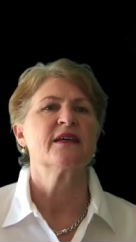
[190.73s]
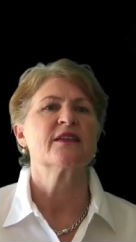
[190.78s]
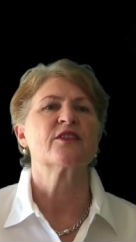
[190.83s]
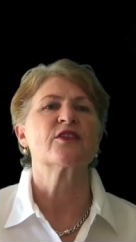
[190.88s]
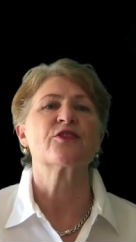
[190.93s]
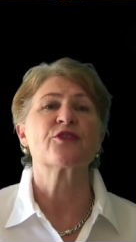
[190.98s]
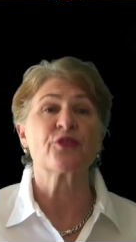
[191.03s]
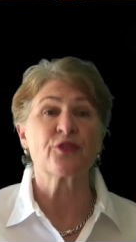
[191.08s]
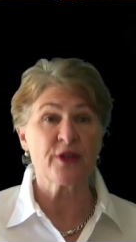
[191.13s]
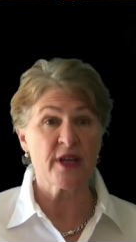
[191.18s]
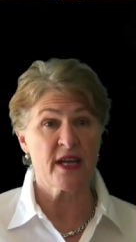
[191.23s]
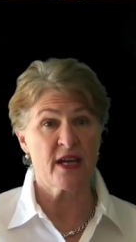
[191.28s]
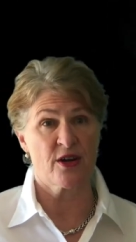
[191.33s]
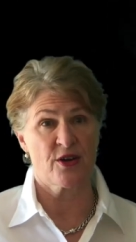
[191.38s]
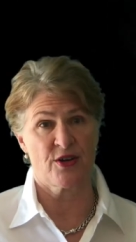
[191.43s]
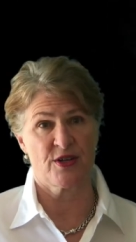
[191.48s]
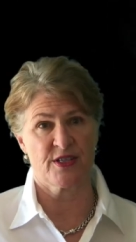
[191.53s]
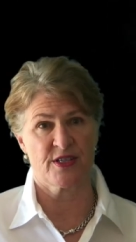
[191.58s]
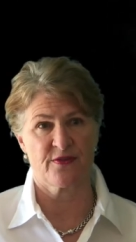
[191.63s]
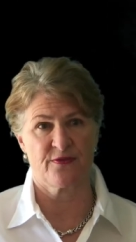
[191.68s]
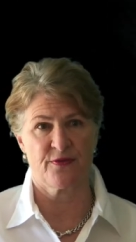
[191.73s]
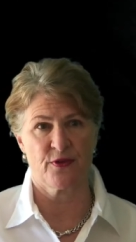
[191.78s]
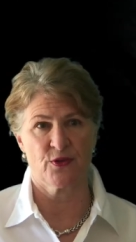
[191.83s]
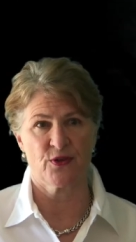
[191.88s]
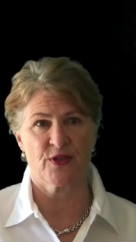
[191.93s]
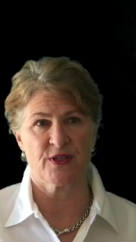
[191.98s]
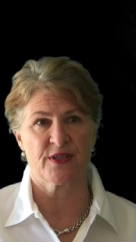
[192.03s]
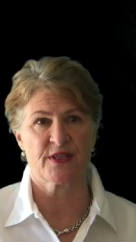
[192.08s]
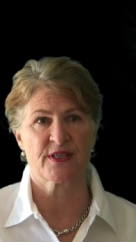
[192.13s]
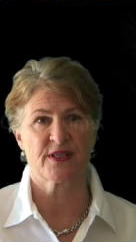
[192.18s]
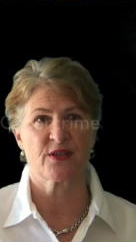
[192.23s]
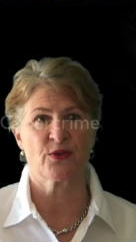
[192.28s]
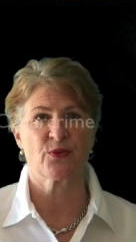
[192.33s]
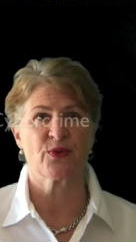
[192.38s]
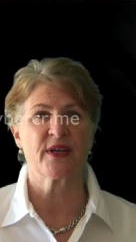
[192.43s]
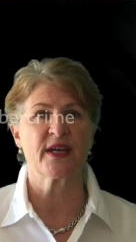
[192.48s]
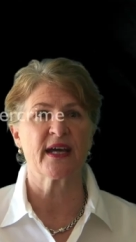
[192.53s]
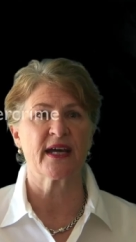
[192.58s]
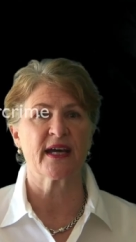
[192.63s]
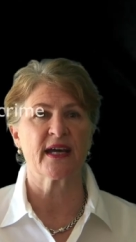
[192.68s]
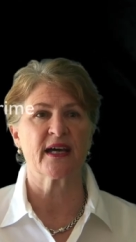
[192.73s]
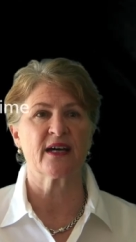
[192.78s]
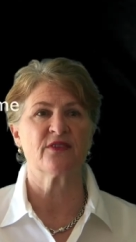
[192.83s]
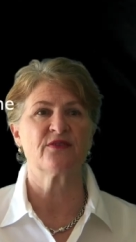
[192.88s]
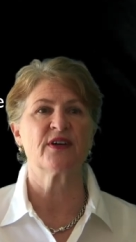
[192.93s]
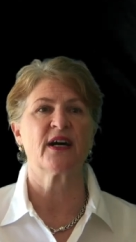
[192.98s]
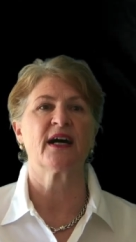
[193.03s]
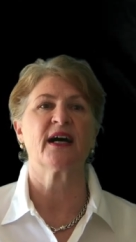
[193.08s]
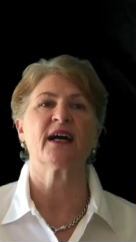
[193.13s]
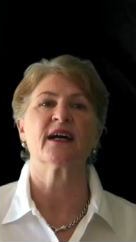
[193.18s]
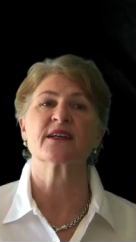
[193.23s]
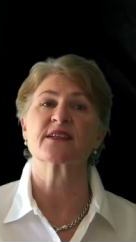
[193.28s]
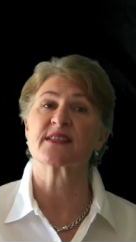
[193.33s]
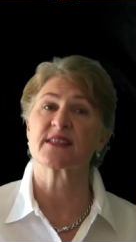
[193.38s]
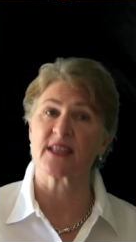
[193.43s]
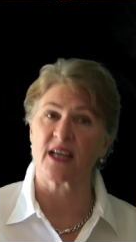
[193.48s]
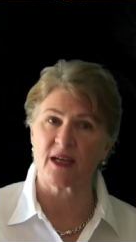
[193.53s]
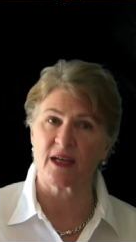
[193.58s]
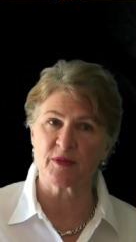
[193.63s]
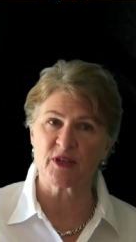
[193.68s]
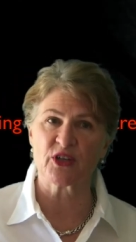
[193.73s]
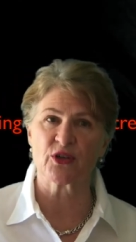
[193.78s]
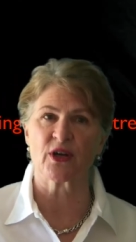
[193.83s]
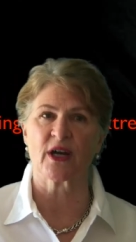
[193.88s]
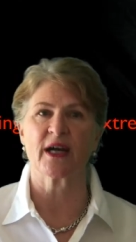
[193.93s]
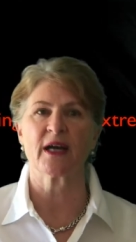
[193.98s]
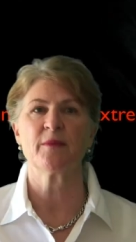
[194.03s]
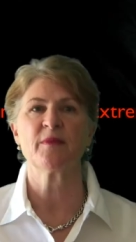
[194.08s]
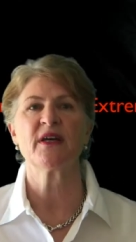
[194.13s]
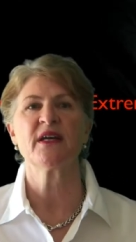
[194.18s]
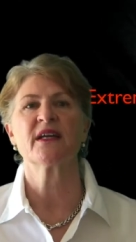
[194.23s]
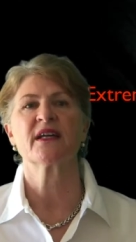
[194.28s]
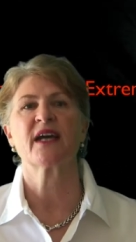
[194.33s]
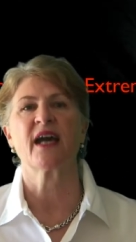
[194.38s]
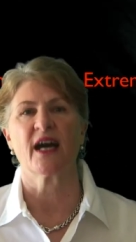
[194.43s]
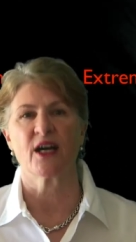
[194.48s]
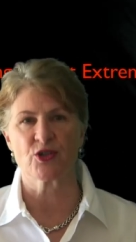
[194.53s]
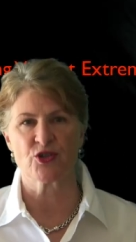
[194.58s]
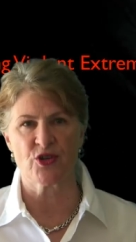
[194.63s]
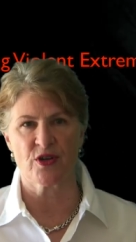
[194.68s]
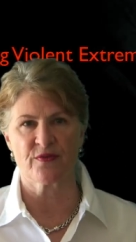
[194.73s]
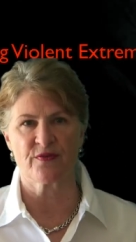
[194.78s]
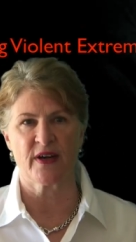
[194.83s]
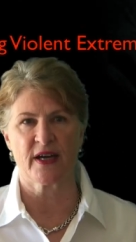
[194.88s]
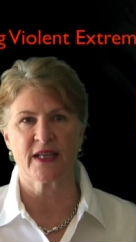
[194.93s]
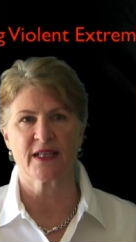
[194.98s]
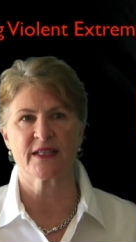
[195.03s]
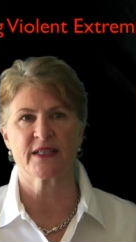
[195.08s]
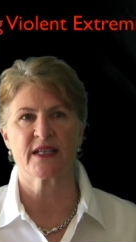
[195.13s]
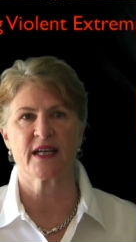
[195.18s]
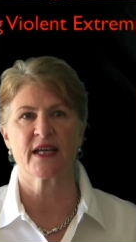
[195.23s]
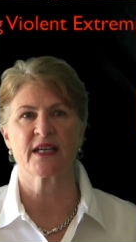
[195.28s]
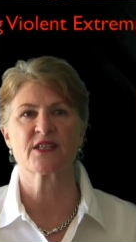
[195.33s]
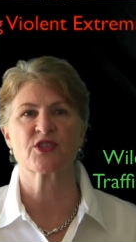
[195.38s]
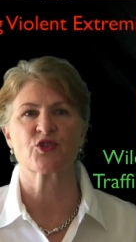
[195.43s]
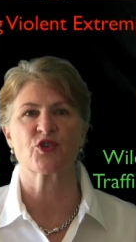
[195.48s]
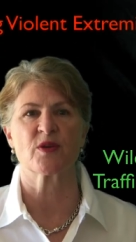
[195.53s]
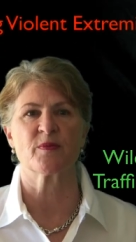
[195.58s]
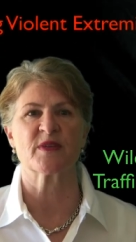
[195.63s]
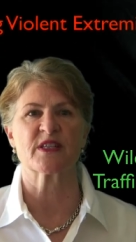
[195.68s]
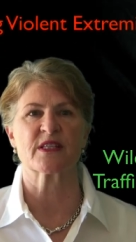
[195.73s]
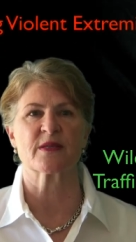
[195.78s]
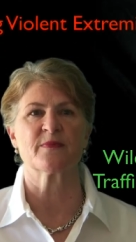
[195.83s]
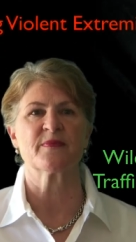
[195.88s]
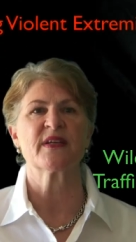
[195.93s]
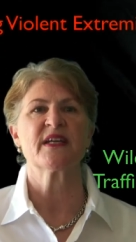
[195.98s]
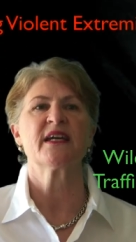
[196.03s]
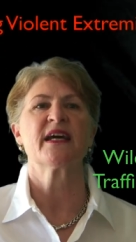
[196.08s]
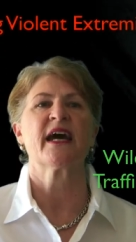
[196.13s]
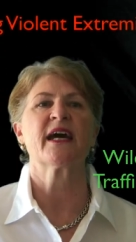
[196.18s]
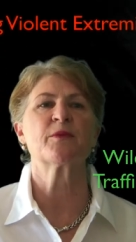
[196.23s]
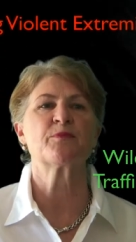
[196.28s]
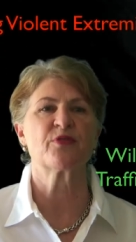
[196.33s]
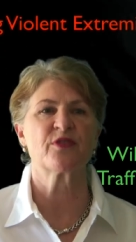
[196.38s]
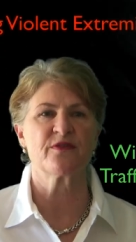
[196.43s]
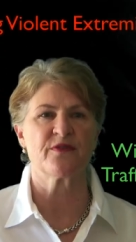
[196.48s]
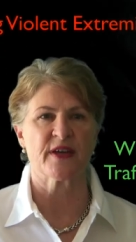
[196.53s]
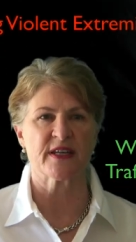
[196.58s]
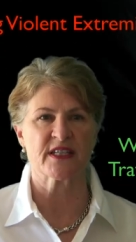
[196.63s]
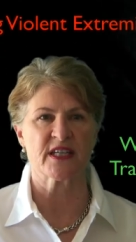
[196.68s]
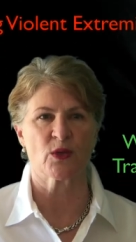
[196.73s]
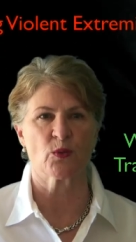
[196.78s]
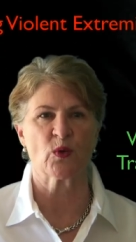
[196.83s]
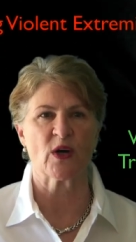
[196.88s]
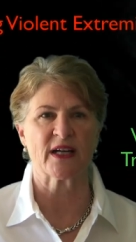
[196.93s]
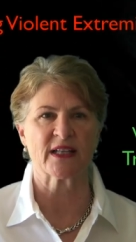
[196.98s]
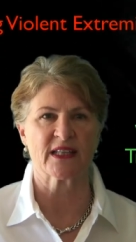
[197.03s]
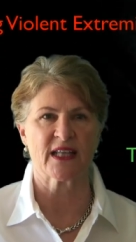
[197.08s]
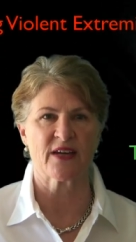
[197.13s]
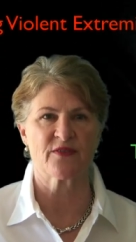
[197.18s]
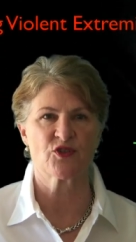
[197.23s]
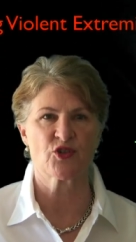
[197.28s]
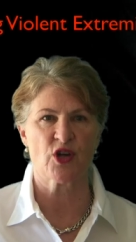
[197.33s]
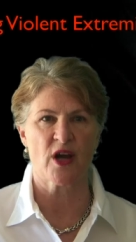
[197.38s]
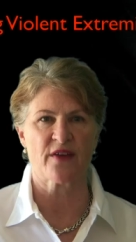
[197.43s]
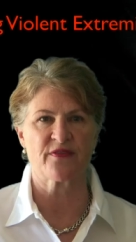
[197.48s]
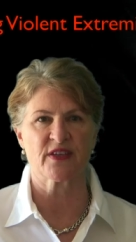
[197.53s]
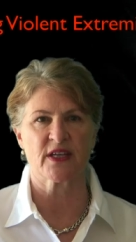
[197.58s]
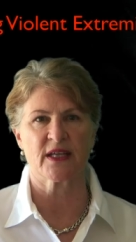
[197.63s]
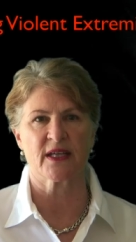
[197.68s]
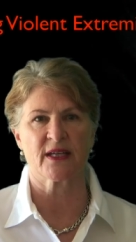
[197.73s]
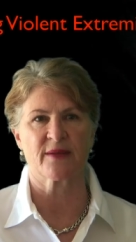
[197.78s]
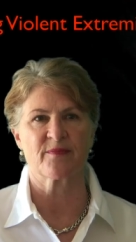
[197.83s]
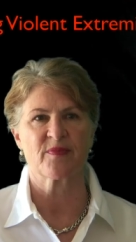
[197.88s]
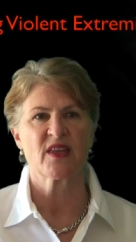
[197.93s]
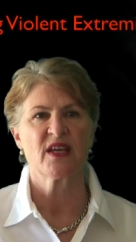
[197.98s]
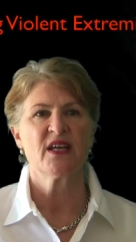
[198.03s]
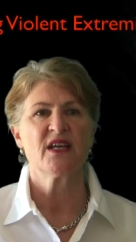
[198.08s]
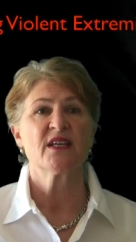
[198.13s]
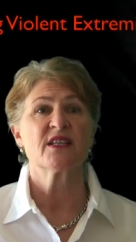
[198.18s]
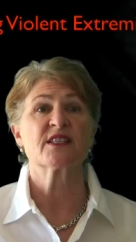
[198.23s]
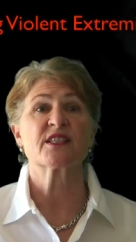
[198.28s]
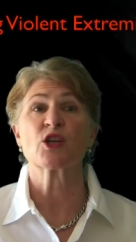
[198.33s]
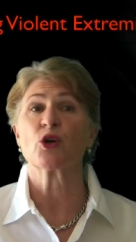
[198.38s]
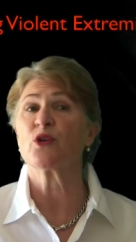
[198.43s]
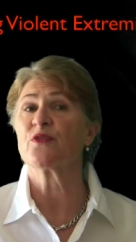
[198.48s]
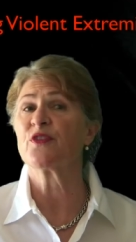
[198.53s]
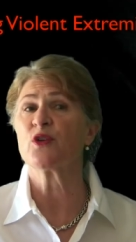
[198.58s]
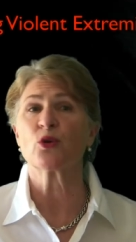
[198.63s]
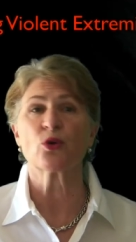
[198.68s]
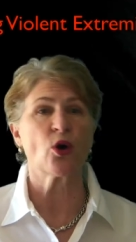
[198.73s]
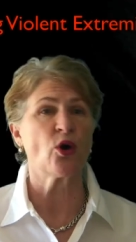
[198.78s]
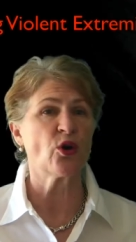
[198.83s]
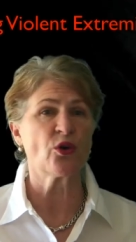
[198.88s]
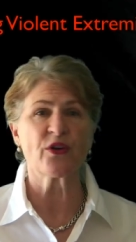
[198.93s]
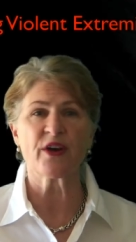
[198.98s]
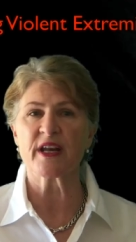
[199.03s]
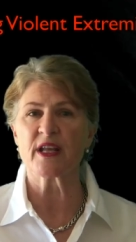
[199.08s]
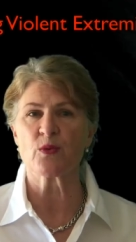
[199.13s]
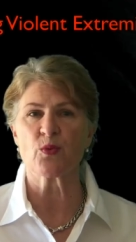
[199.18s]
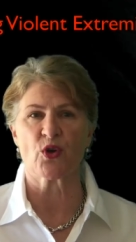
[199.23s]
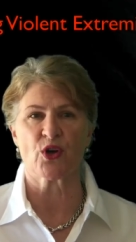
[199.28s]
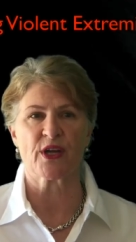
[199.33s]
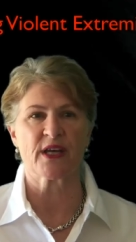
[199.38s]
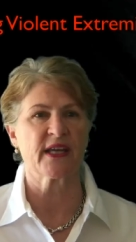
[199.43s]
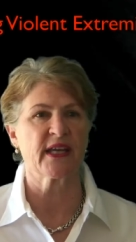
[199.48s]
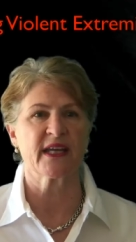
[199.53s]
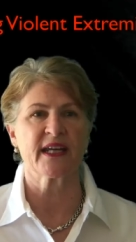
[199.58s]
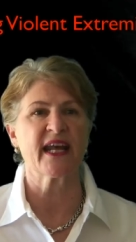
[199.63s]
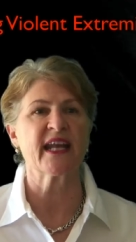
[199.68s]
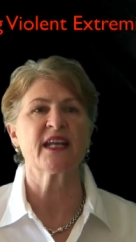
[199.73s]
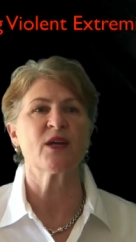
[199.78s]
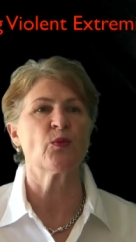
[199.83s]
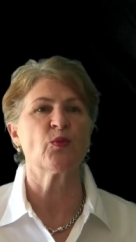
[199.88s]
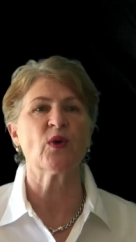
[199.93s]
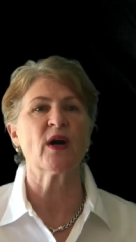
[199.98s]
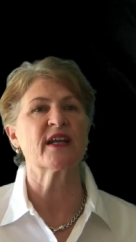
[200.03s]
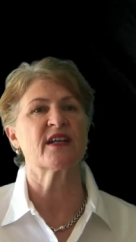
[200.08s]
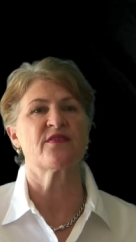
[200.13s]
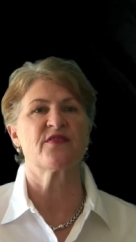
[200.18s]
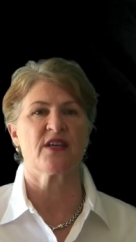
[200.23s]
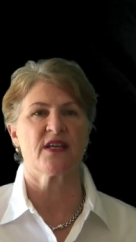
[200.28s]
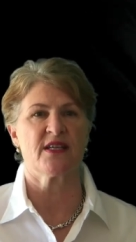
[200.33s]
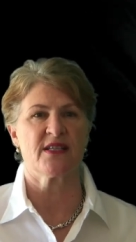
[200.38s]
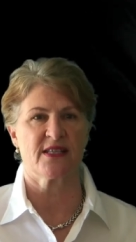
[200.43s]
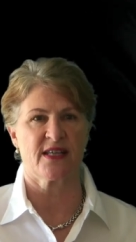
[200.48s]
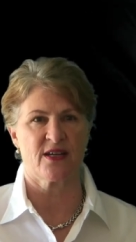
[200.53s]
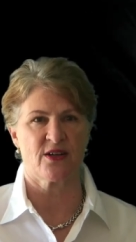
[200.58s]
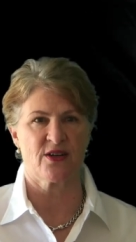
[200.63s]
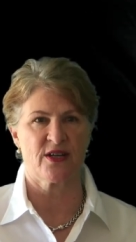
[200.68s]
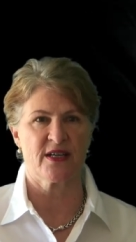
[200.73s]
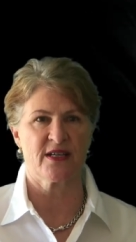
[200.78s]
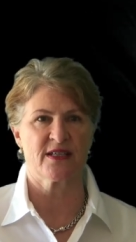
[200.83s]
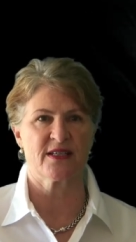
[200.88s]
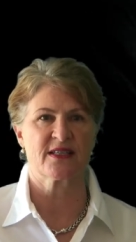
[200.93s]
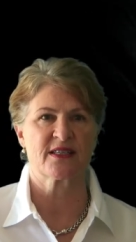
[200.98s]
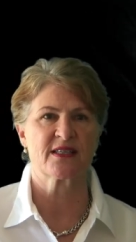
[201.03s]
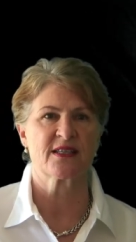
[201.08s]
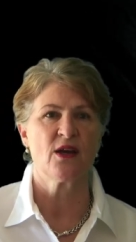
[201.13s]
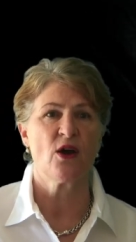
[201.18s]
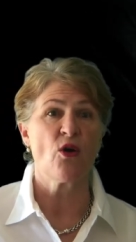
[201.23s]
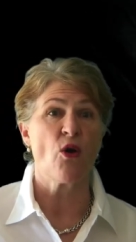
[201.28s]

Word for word: The three areas of focus that we have are cybercrime, countering violent extremism, and preventing wildlife trafficking. So if you're already working in any one of these areas,